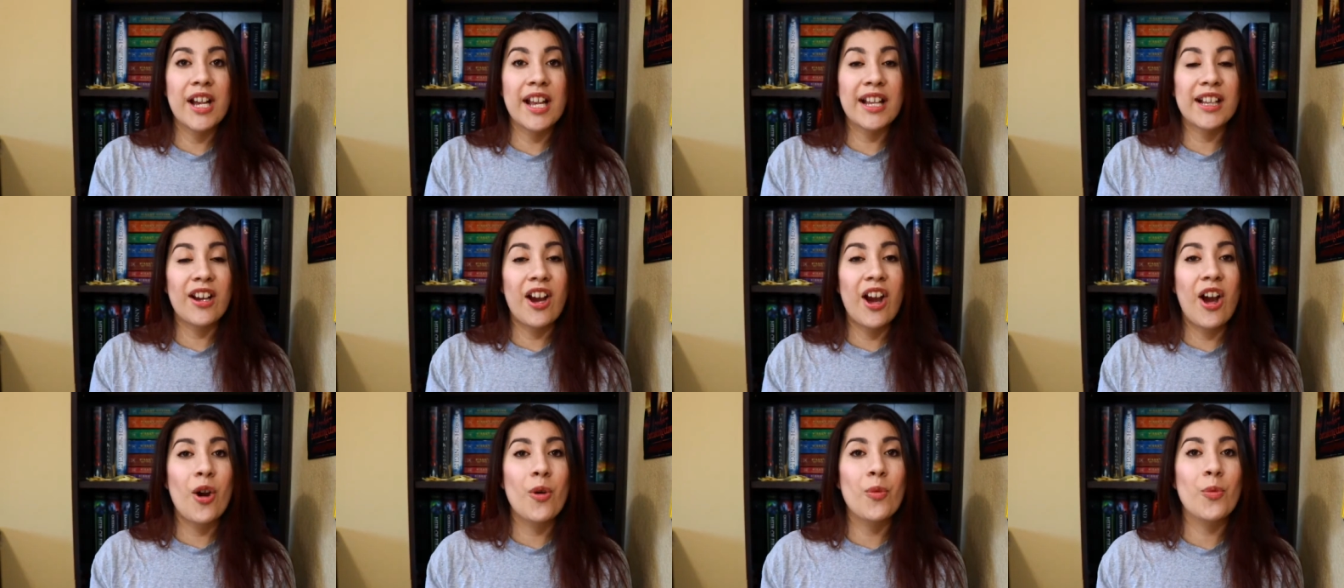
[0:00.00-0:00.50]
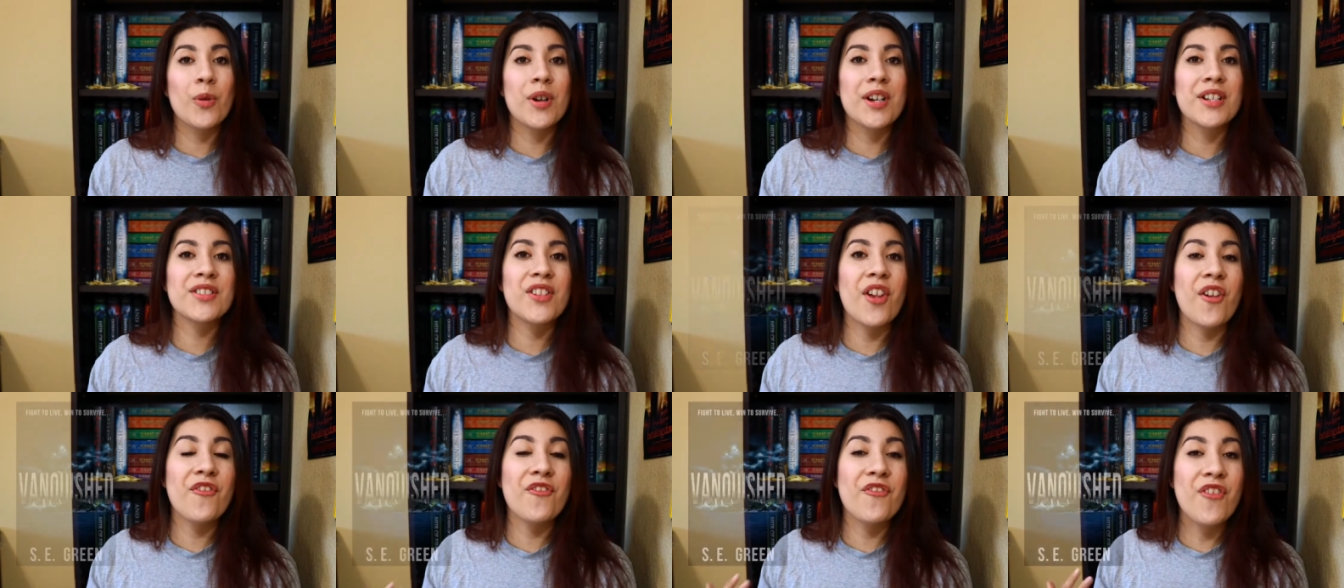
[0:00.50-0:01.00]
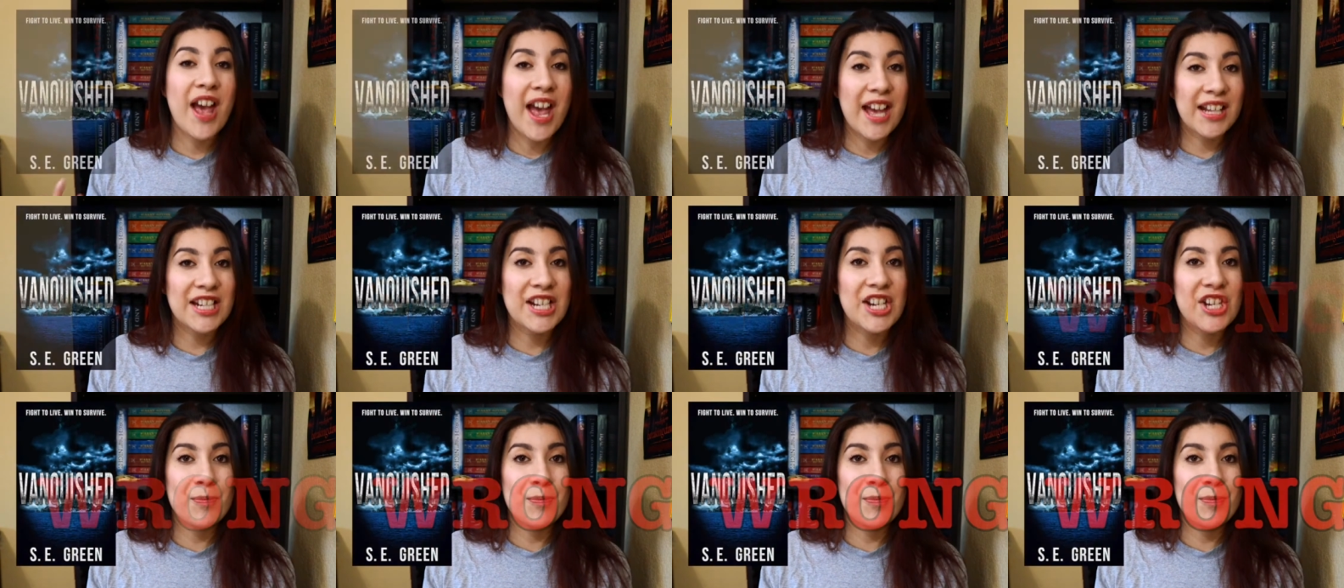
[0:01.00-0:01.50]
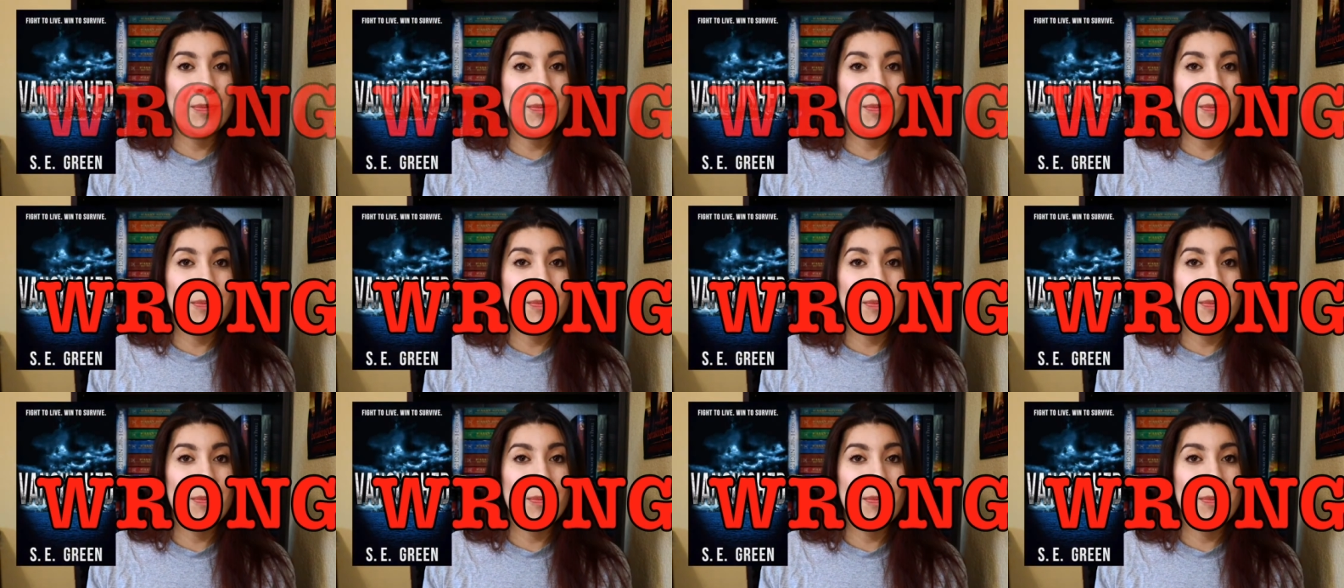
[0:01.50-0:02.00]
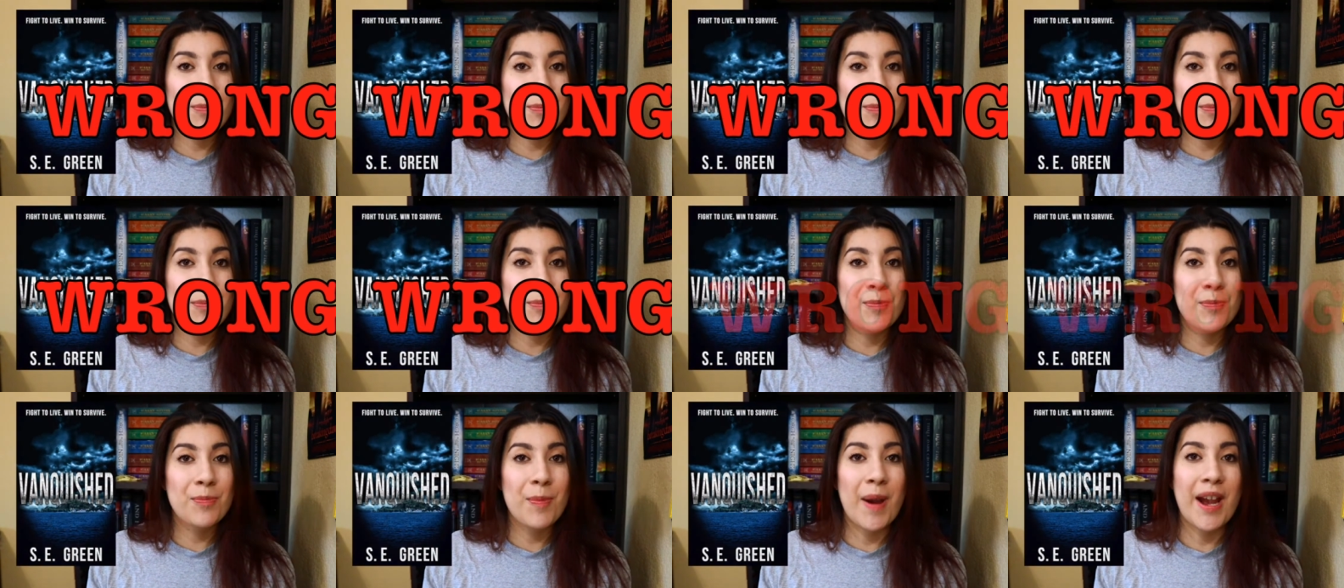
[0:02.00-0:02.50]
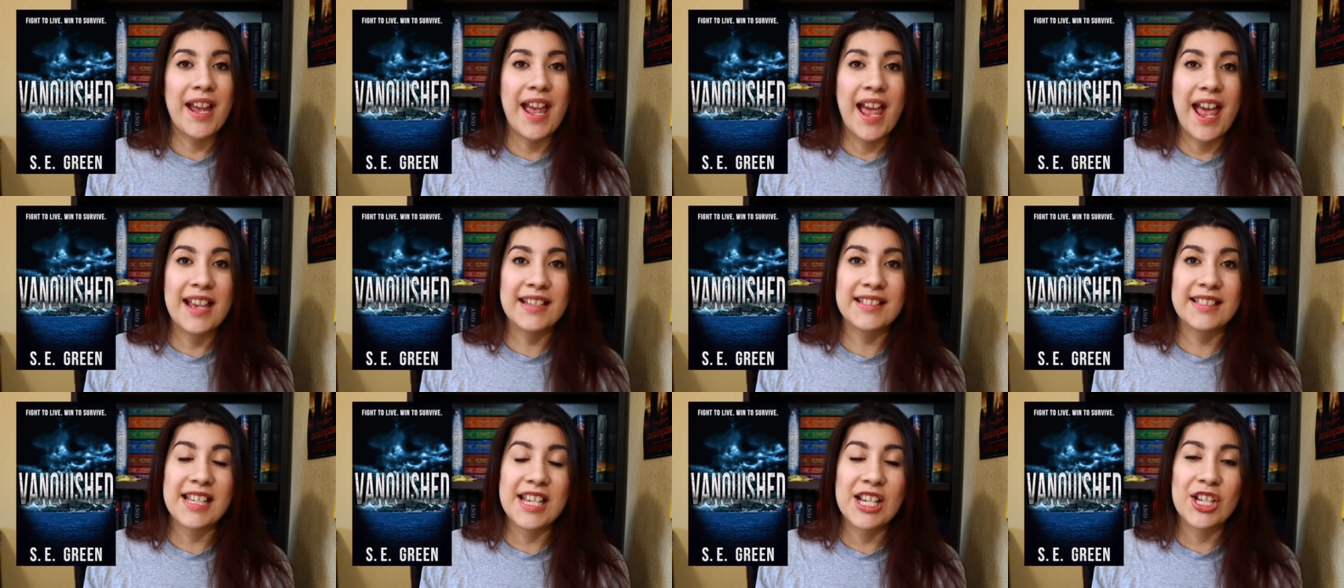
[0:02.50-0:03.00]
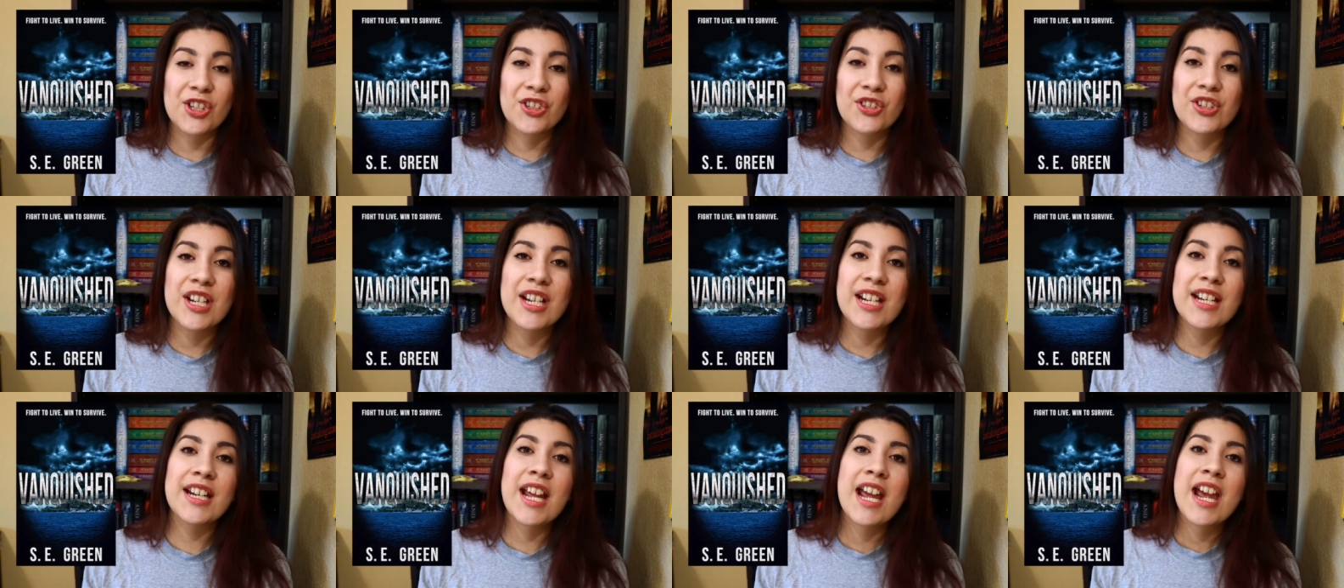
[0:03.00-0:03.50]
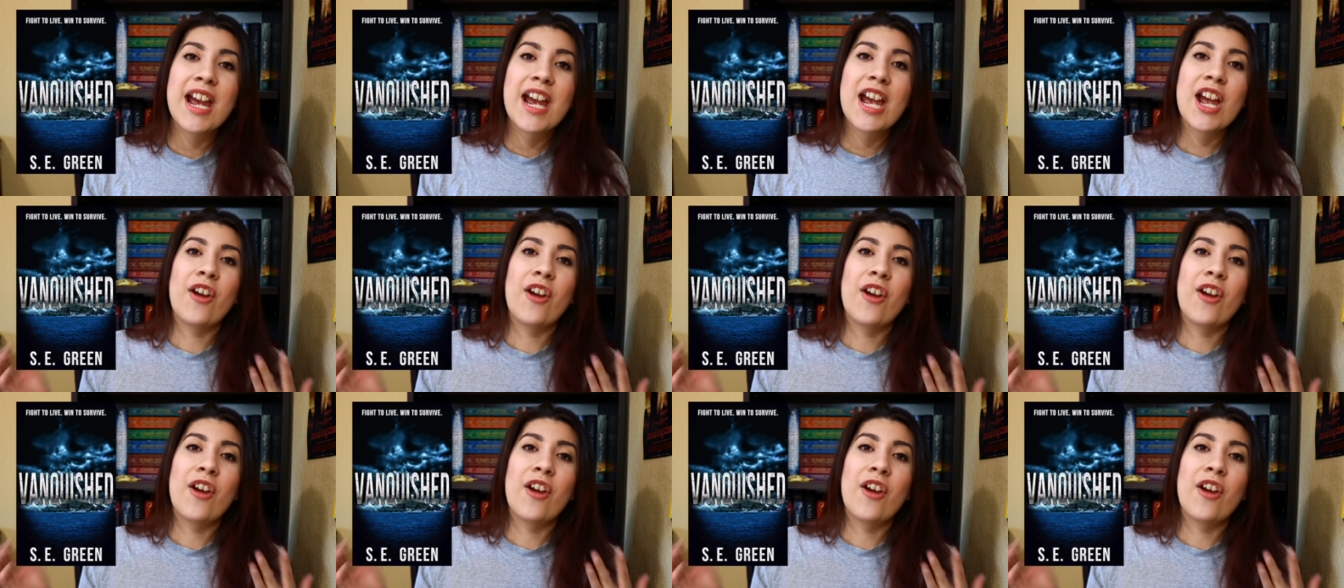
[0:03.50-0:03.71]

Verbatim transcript: I got was Vanished by S.E. Green.